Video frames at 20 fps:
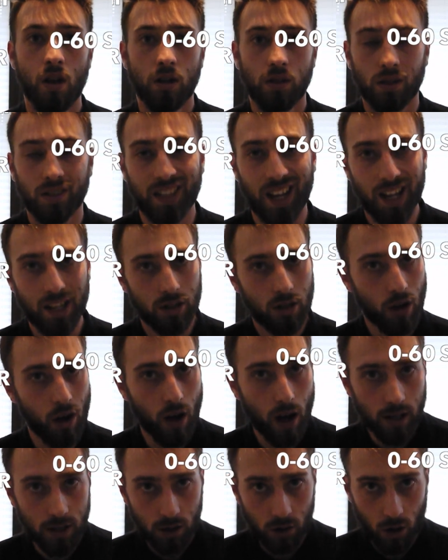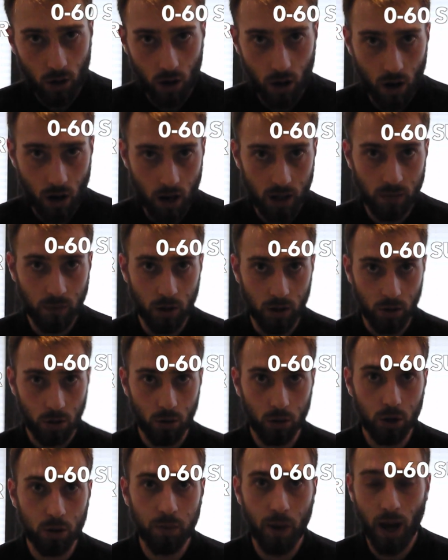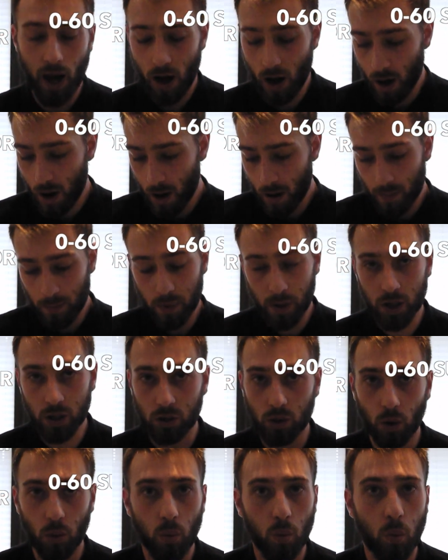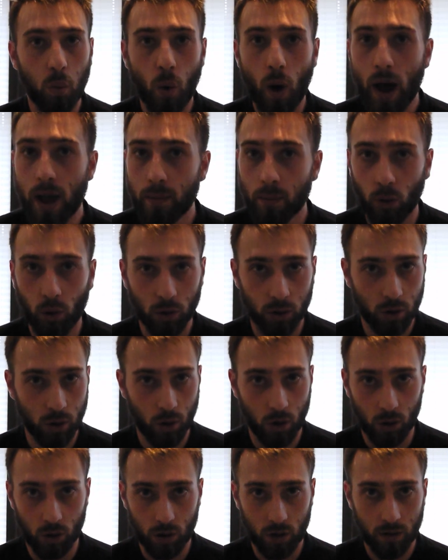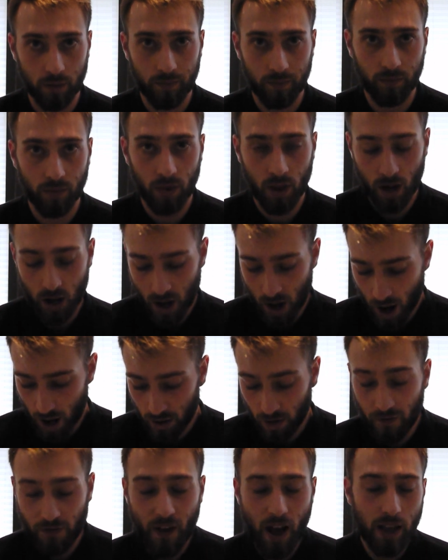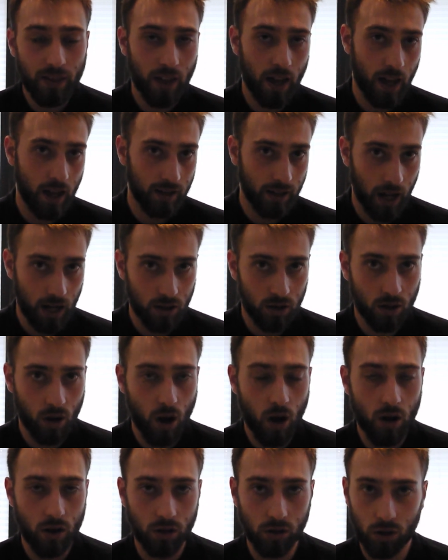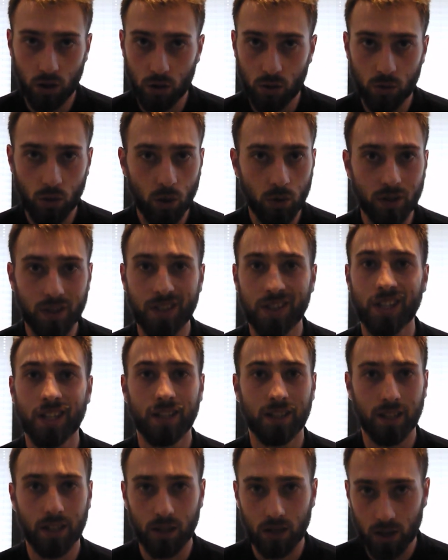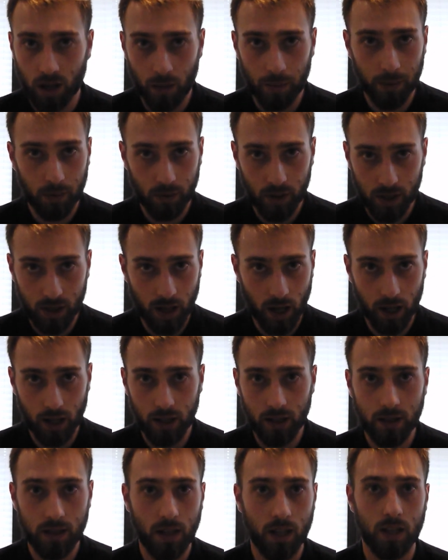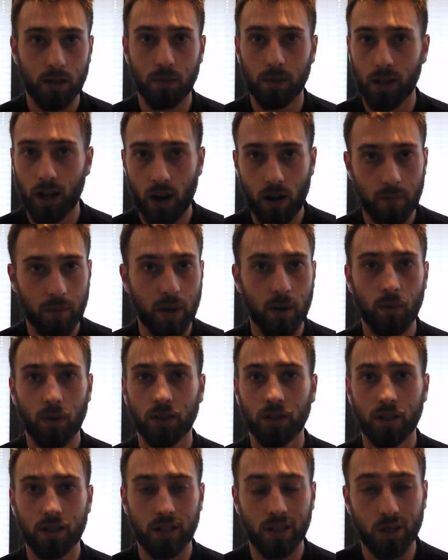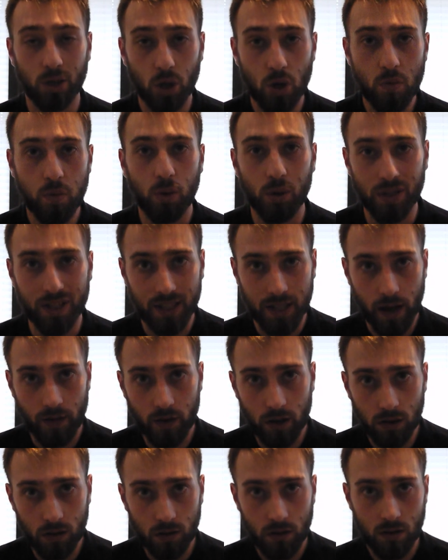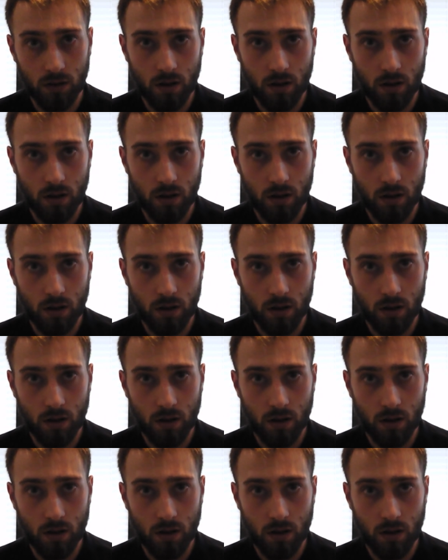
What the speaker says: So Dan's car hasn't got as much horsepower, but it's got way more torque. And the fact that Dan's car can do 0 to 60 in sub 3 seconds and the McLaren P1 does it in 2.7,